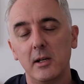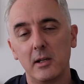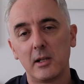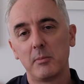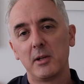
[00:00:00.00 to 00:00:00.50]
a
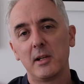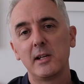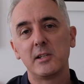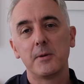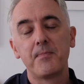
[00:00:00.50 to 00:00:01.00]
little bit
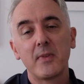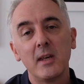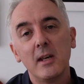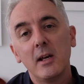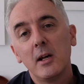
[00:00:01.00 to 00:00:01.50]
later
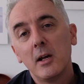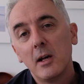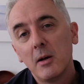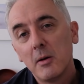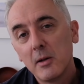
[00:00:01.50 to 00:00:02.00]

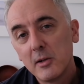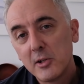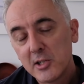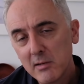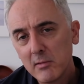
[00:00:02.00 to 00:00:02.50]

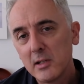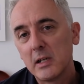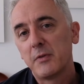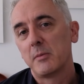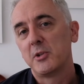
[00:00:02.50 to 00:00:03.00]
generally
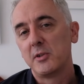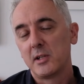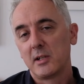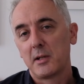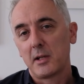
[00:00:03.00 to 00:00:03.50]
if i'm
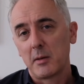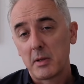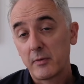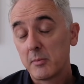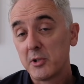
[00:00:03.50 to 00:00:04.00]
shooting
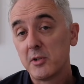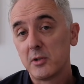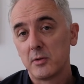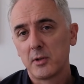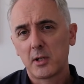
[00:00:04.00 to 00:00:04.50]
landscapes if i'm
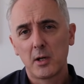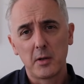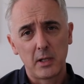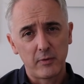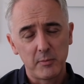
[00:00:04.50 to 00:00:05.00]
shooting on the
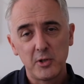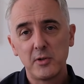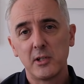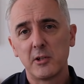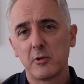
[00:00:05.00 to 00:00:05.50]
coast if i'm
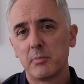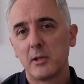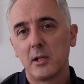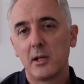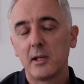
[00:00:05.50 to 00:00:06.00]
shooting into a
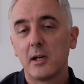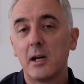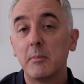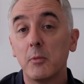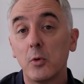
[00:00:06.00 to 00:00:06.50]
bright light
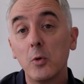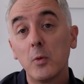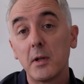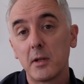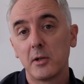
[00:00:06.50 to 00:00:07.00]
i'm
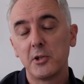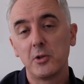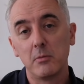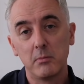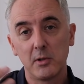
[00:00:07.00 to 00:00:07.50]
always going to
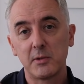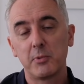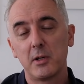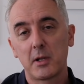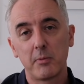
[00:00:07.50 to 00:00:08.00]
shoot
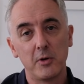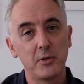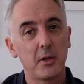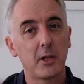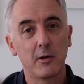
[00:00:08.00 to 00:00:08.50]
multiple
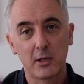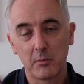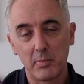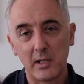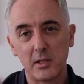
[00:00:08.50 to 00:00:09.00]
exposures so i
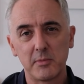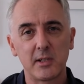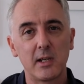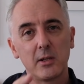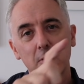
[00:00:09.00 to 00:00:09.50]
can blend them
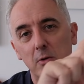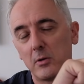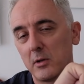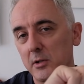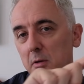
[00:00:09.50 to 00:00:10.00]
together
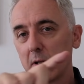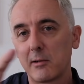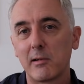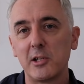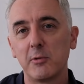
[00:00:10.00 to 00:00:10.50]
or i'll use a
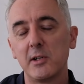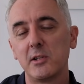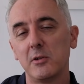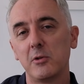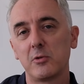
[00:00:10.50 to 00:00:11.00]

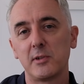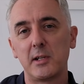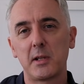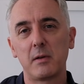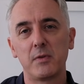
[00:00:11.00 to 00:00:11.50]
graduated neutral
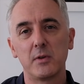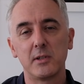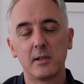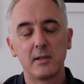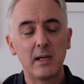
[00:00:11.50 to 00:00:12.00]
density
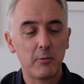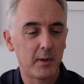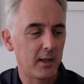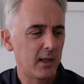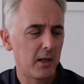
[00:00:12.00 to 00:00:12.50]
filter that
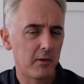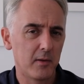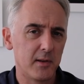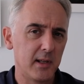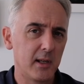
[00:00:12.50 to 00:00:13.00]
was the case
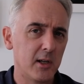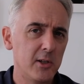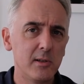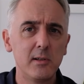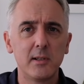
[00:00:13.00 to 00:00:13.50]
of the
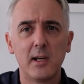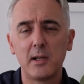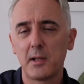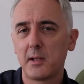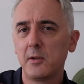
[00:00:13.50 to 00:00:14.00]
d800
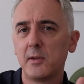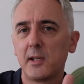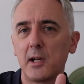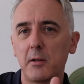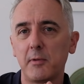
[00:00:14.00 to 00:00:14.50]
and it's still the
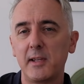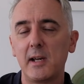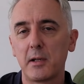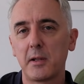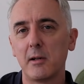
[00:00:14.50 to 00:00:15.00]
case for the
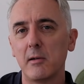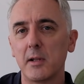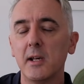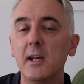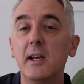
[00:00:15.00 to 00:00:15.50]
x
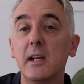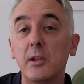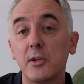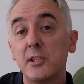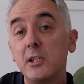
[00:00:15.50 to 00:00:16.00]
series
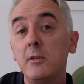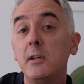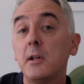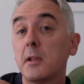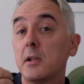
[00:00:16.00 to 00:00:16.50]
in the two
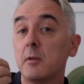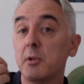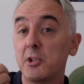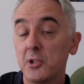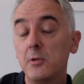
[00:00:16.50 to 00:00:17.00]
years that i've
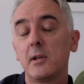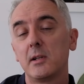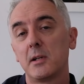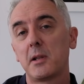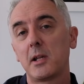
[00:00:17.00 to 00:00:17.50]
been
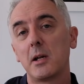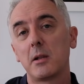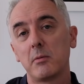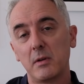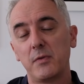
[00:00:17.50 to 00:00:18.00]
shooting
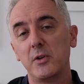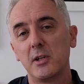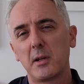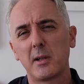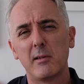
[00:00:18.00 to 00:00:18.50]
landscapes with the
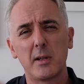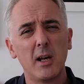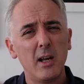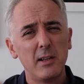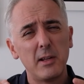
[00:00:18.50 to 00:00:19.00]
fuji x series
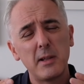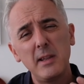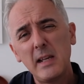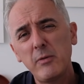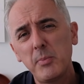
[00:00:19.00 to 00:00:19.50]
there's
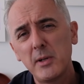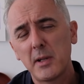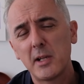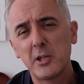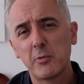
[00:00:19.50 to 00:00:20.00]
never been a
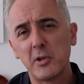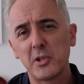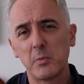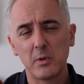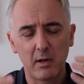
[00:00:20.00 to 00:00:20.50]

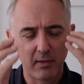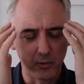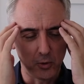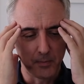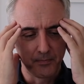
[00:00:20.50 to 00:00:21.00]
situation where i've
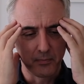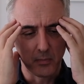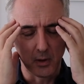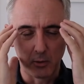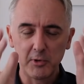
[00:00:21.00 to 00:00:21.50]
thought
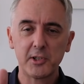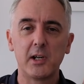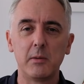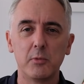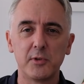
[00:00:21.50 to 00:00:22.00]
I wish I
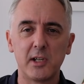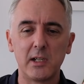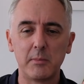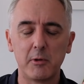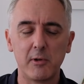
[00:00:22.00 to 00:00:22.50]
had more
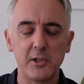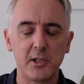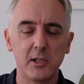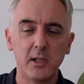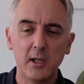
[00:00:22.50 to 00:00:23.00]
dynamic range
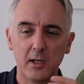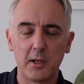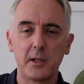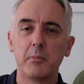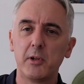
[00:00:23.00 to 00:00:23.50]
here.
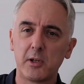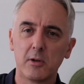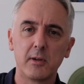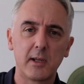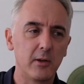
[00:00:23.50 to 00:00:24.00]
I simply
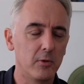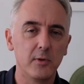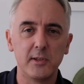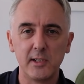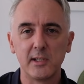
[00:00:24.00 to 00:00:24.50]
can't get all
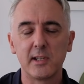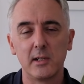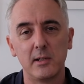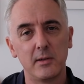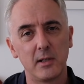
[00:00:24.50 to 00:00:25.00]
the
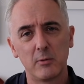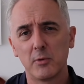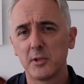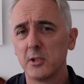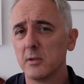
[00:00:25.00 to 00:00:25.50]
detail in that I
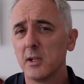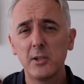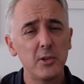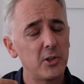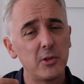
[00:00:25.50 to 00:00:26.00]
want to. I
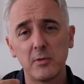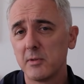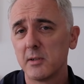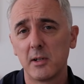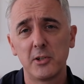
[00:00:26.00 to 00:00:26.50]
just
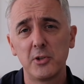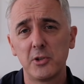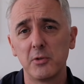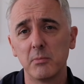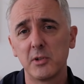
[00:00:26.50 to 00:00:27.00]
shoot. I just
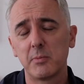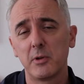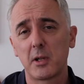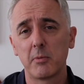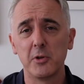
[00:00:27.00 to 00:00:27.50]
shoot multiple
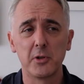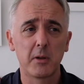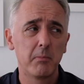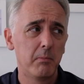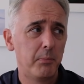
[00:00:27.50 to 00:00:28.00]

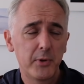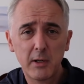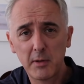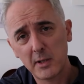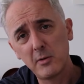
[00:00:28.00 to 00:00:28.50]
exposures. But I
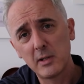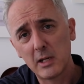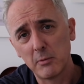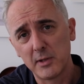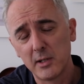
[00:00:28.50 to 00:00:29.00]
was doing
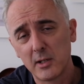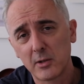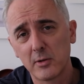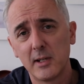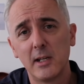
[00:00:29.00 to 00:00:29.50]
that with the
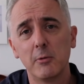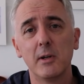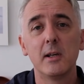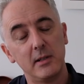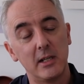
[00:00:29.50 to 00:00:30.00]
Nikon
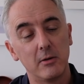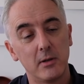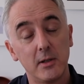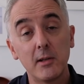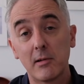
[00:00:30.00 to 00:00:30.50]
anyway. Now,
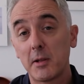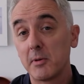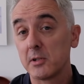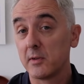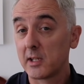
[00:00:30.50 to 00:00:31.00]
another
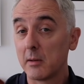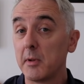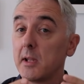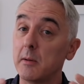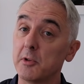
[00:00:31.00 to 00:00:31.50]
aspect of the
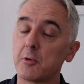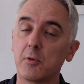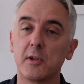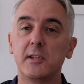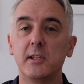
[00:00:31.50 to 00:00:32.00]
camera's image
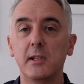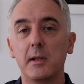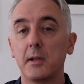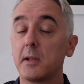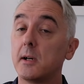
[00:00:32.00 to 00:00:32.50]
quality
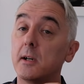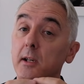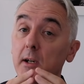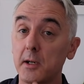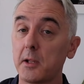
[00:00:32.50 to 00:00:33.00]
is its
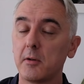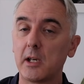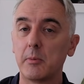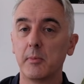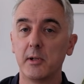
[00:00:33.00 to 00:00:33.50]
high ISO
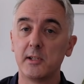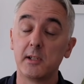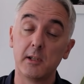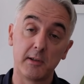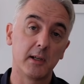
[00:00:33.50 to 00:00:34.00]

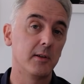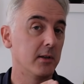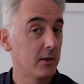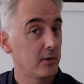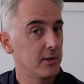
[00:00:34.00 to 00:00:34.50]
capability. Now, again, the
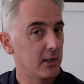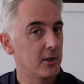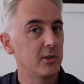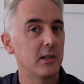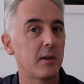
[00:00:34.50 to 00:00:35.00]
Nikon
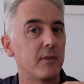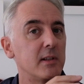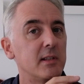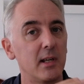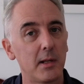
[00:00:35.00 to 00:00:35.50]
D100 has
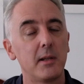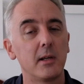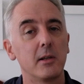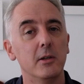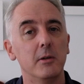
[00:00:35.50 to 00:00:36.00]

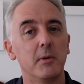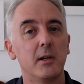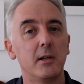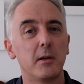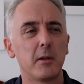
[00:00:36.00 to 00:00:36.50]
fantastic um,
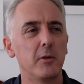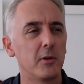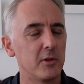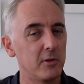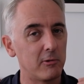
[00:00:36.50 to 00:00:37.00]
high ISO. You
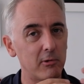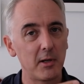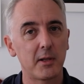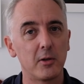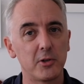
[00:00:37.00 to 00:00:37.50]
can do
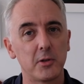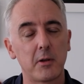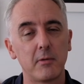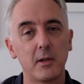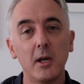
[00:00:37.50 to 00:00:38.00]
great star
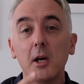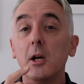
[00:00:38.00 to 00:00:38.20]
shots with it,